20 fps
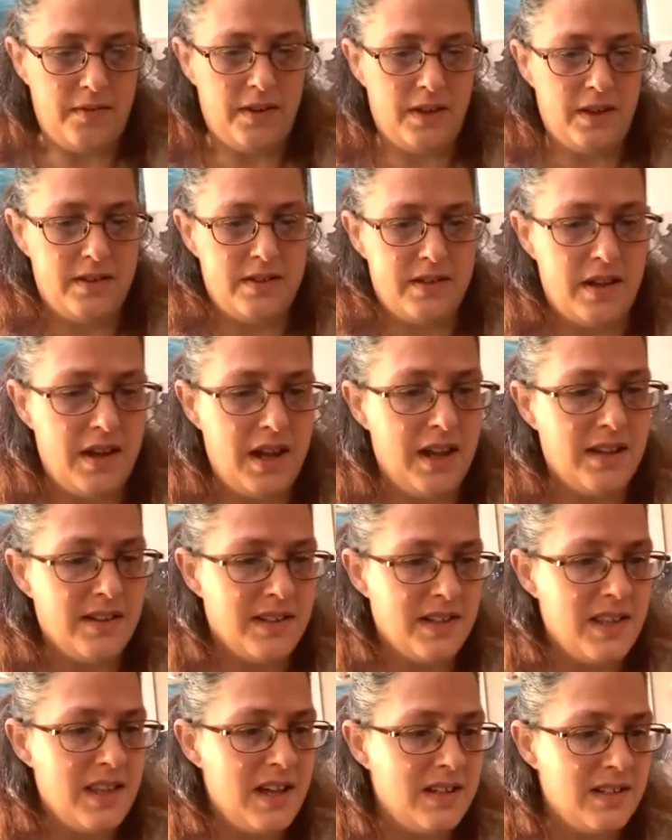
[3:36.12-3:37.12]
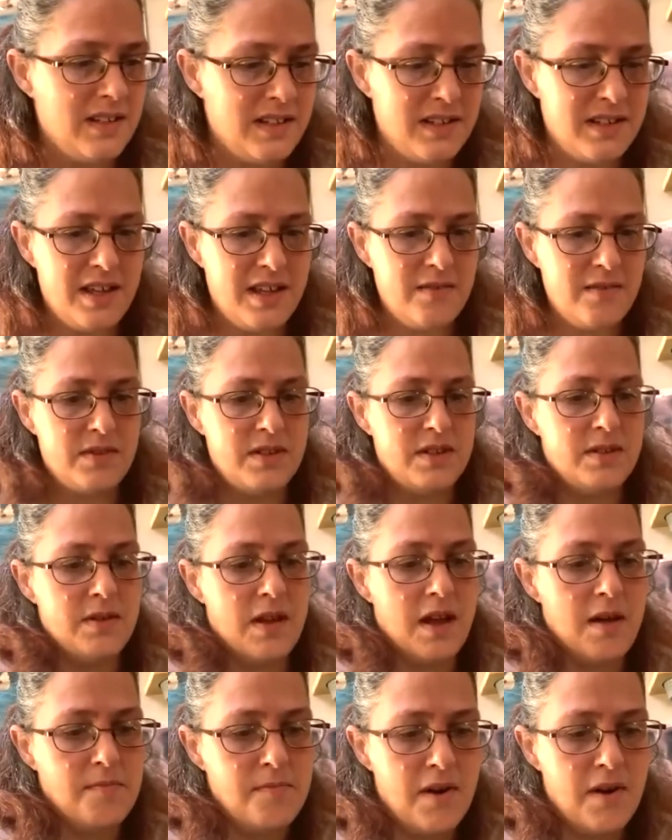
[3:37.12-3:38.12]
So yeah, so that was
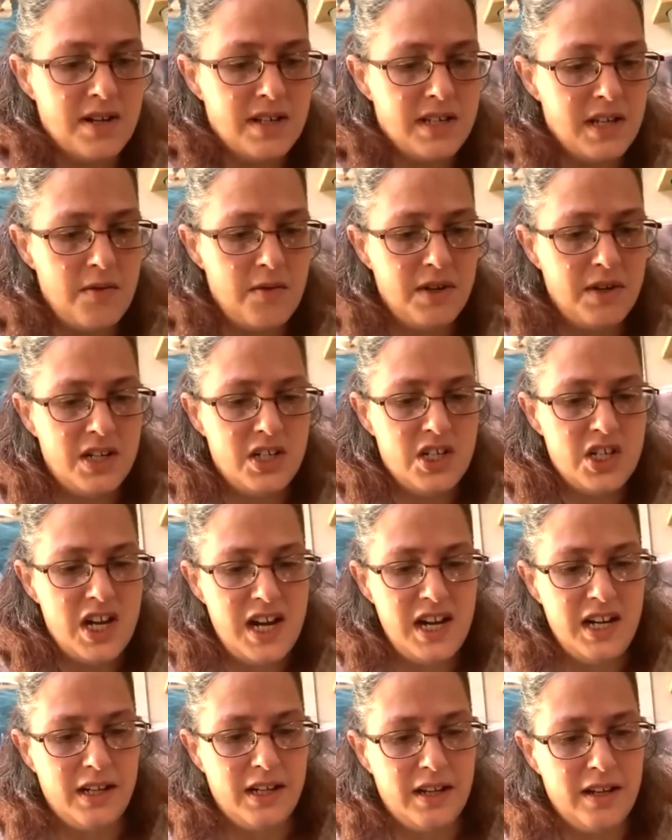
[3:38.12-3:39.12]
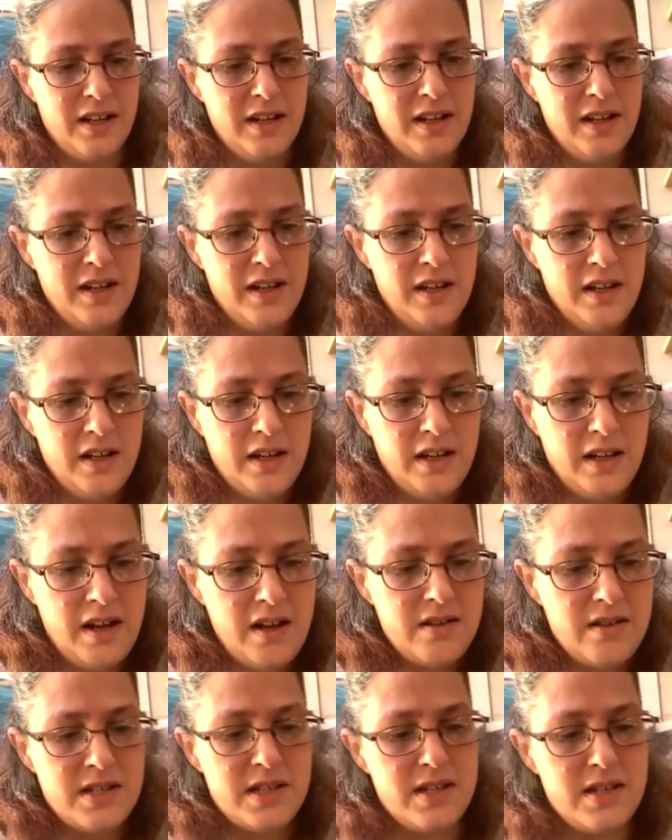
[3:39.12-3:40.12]
My Sewing Shack,
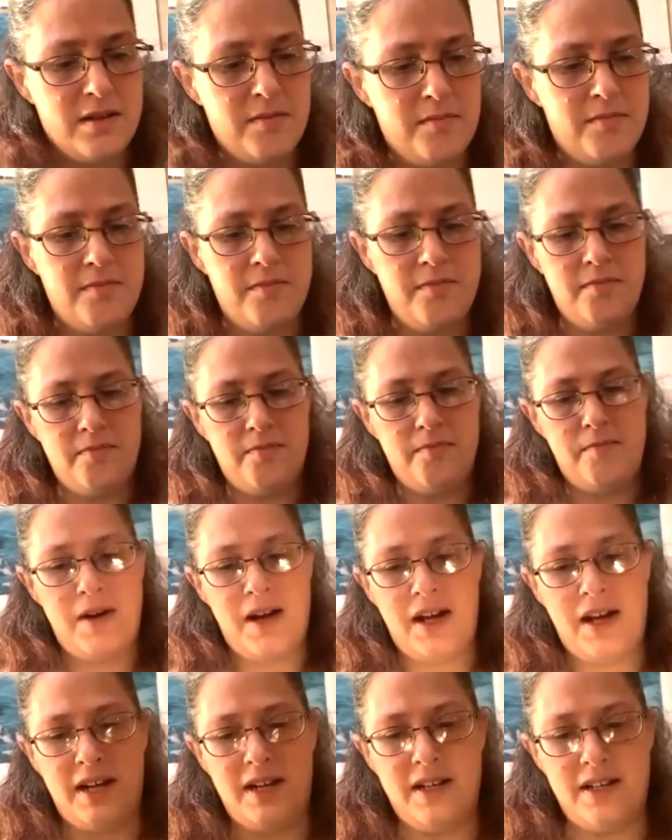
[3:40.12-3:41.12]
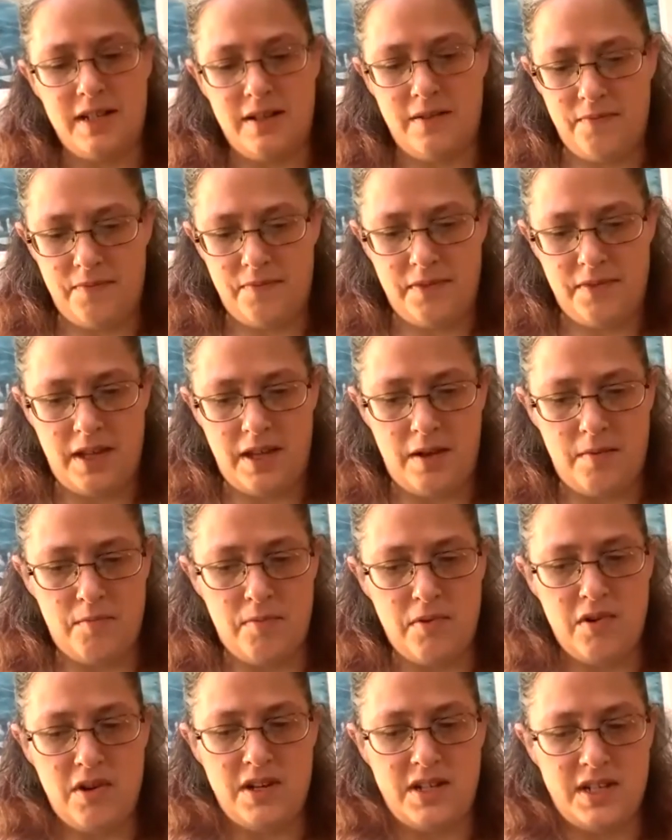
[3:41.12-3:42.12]
custom made
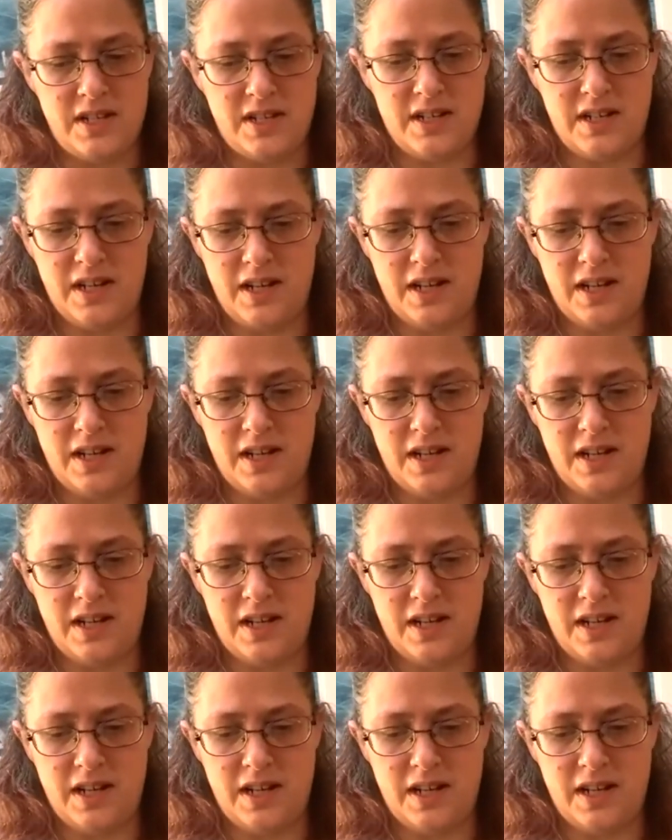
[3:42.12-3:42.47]
embroidered